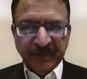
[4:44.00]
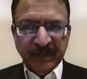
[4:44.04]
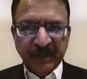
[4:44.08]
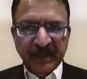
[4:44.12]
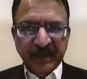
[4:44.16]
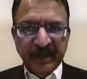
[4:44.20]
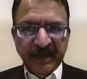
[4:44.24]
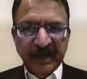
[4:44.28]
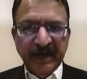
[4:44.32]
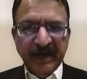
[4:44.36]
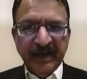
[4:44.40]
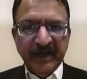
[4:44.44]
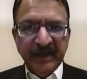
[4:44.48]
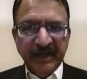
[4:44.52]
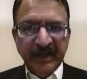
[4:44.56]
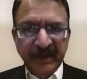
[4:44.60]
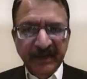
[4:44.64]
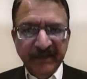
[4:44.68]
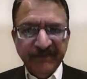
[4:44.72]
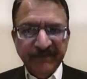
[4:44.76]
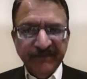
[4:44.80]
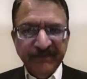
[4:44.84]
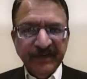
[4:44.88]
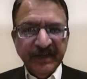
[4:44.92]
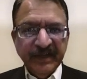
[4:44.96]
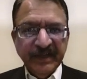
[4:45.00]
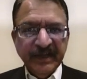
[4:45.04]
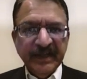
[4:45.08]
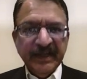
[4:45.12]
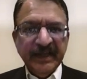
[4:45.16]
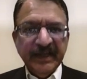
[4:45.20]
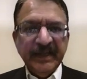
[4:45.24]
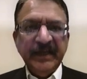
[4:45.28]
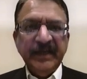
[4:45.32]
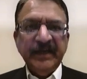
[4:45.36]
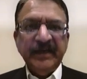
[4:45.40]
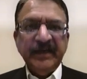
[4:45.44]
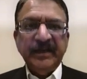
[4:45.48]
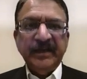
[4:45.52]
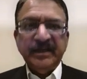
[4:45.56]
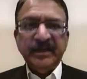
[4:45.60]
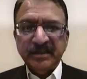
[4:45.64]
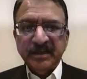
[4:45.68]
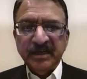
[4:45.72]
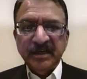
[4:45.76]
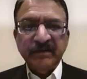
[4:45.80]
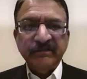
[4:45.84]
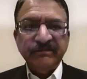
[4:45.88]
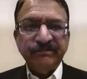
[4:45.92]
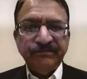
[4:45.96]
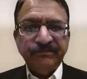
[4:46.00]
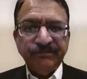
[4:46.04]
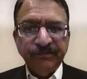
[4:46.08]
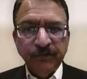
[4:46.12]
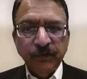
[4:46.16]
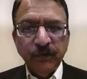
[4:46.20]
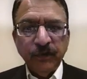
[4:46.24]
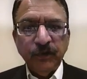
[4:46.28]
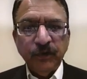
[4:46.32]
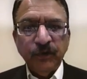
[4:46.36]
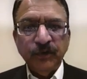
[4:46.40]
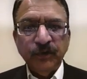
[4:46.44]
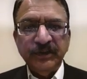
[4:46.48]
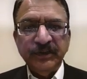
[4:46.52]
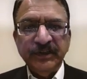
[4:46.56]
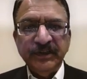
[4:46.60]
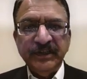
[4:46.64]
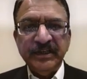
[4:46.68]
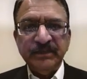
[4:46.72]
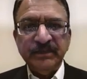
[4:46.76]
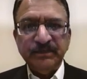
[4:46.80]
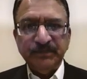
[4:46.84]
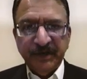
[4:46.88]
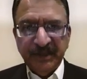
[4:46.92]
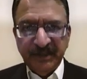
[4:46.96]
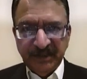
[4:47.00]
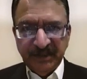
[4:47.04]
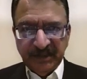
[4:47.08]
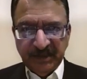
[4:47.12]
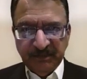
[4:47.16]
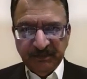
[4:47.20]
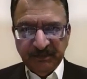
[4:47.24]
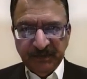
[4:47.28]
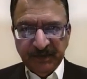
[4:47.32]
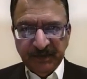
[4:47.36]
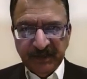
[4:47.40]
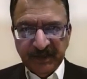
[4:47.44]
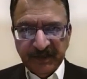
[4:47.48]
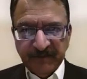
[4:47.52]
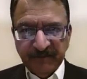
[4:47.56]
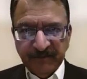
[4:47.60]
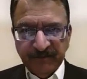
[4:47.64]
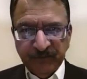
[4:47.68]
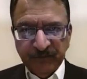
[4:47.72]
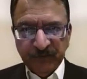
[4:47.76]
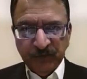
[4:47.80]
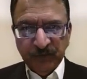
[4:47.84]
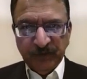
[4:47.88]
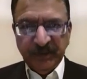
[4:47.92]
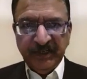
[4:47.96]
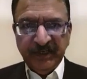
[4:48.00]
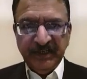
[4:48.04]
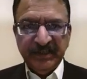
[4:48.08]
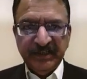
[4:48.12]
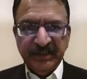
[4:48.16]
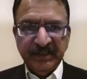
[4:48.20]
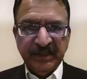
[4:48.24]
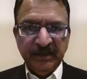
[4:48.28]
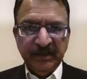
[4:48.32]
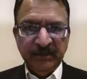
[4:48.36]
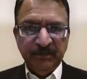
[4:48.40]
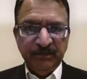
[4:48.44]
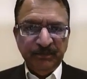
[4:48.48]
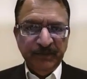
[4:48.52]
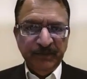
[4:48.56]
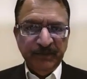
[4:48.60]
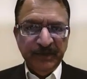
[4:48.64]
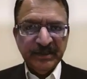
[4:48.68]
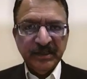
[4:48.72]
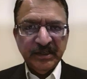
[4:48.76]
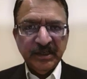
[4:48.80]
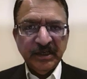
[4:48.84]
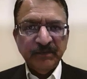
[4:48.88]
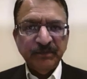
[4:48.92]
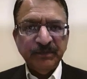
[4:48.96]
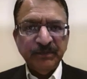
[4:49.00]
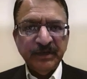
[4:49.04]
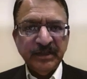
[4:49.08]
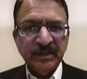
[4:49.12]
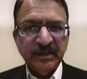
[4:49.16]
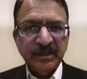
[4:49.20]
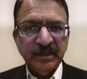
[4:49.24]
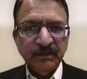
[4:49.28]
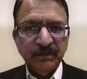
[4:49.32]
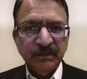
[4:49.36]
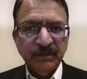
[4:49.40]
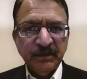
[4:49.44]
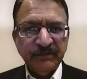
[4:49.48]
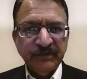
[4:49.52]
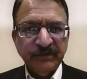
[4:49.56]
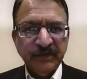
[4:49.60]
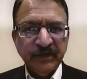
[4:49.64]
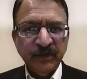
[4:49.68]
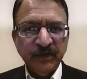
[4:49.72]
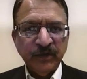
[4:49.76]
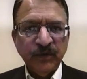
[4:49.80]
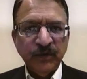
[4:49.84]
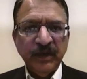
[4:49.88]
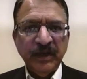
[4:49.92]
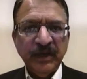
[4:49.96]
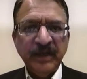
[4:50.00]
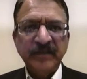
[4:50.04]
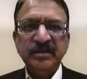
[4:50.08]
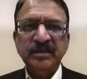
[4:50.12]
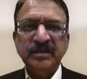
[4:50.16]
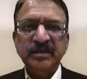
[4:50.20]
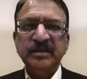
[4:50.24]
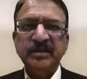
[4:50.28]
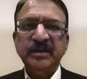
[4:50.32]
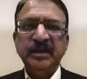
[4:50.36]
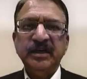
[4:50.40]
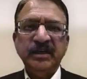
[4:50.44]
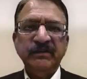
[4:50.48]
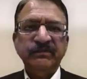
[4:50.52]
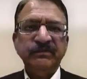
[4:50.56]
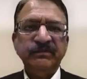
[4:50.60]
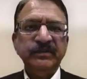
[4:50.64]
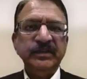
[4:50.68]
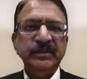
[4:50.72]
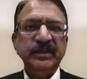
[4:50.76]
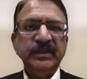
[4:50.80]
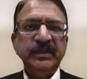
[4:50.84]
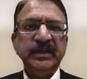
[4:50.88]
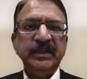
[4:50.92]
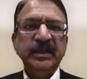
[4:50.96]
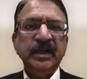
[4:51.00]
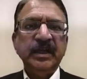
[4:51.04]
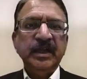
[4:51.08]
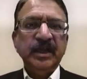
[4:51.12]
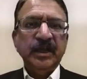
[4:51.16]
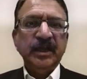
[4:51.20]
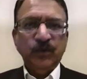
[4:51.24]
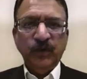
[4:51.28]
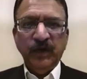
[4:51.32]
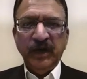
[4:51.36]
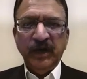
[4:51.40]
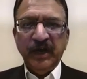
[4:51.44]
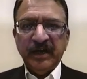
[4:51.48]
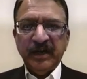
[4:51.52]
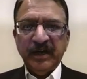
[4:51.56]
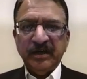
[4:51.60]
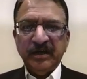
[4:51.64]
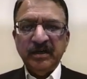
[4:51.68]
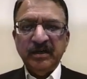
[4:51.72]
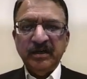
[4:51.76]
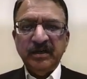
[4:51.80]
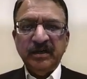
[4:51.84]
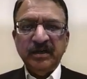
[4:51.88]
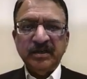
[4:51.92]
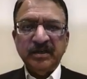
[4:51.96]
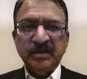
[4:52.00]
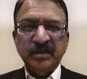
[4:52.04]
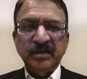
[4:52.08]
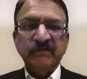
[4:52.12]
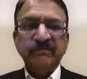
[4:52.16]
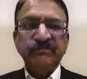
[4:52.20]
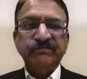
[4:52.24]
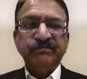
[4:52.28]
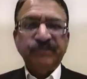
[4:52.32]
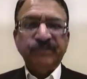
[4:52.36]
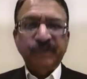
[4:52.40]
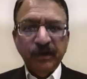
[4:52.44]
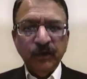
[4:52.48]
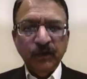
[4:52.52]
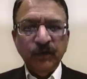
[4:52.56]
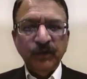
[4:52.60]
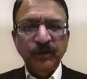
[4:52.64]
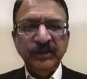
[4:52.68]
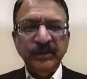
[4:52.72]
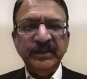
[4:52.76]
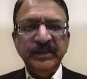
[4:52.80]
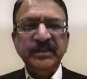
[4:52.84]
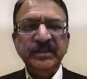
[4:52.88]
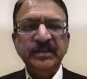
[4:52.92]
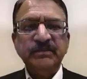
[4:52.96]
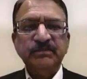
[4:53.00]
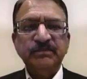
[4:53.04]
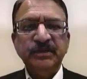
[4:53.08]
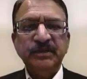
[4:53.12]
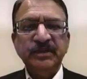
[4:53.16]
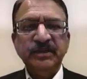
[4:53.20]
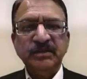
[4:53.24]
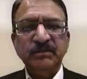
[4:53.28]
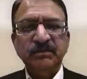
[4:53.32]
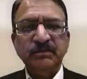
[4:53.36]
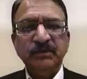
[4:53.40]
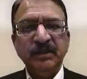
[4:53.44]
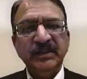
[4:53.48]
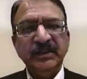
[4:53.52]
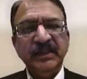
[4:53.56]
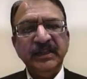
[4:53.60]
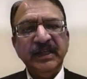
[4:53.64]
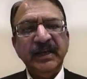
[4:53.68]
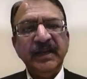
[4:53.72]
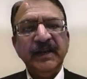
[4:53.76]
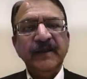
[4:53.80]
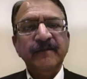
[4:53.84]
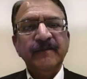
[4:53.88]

And if he doesn't follow these principles, so these are the basic principles for collection, and if the collector doesn't follow these specimen, then